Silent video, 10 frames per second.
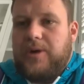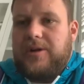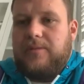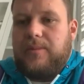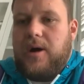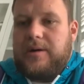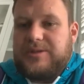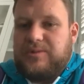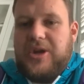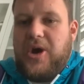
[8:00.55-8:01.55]
running the ball,
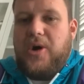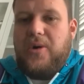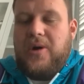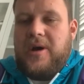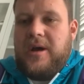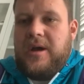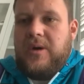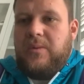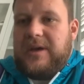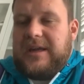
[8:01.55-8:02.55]
because we know
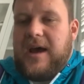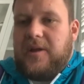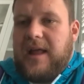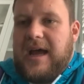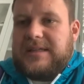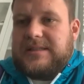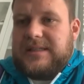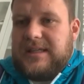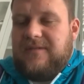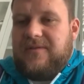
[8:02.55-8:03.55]
we can outlast
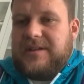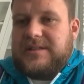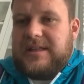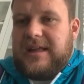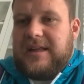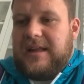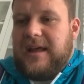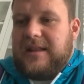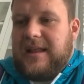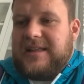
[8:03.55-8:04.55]
the defense.
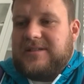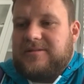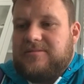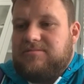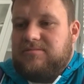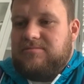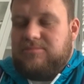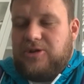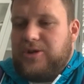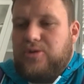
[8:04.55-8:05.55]
And that's
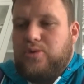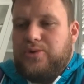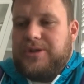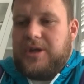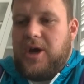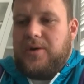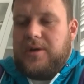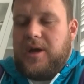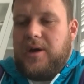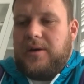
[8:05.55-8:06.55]
really cool to know,
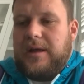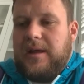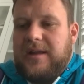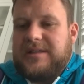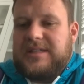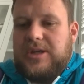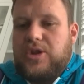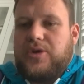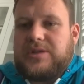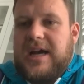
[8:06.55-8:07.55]
you know, and seeing
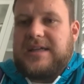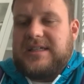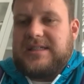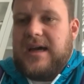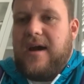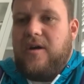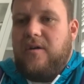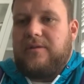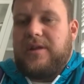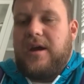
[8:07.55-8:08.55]
those guys get tired
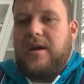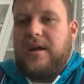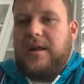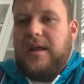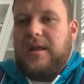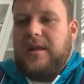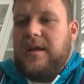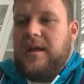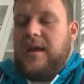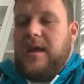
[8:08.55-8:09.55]
over there
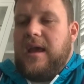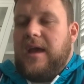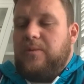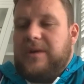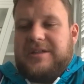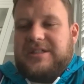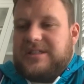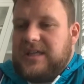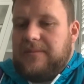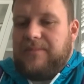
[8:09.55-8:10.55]
and we can
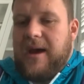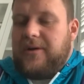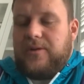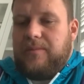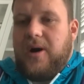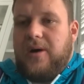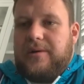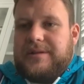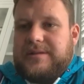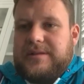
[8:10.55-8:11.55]
just keep pounding the
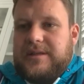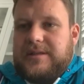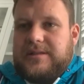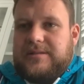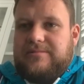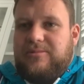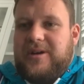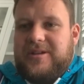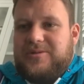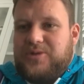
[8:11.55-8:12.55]
ball. It's
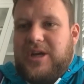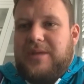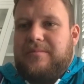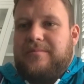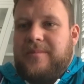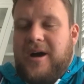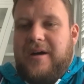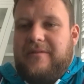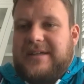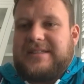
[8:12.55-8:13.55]
what you dream
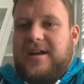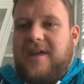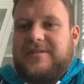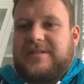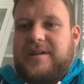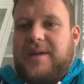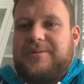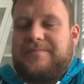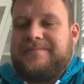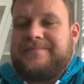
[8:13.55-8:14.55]
of as an offensive lineman.